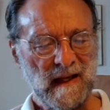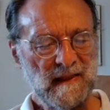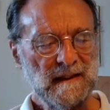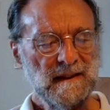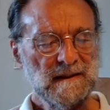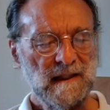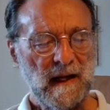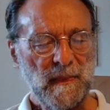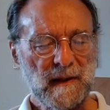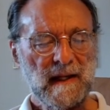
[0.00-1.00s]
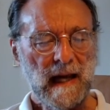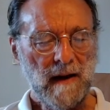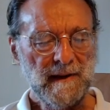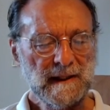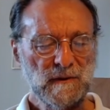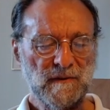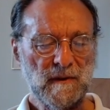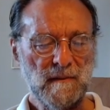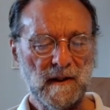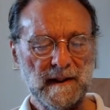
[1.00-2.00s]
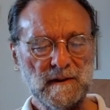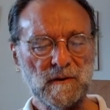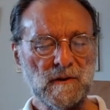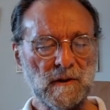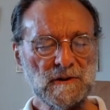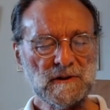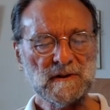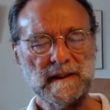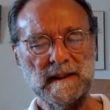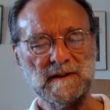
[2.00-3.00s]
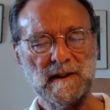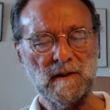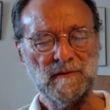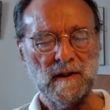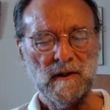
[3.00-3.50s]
That is, the character of the mind or consciousness itself